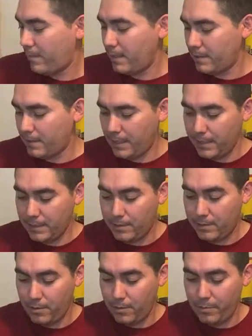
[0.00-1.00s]
Let's see. Let's
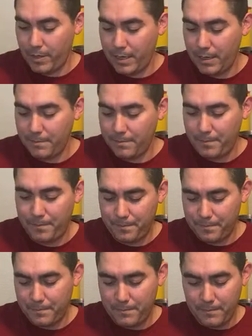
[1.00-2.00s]
do about,
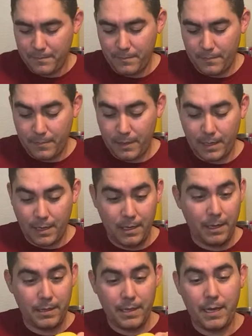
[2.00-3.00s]
I
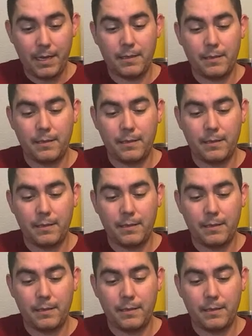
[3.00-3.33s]
like that.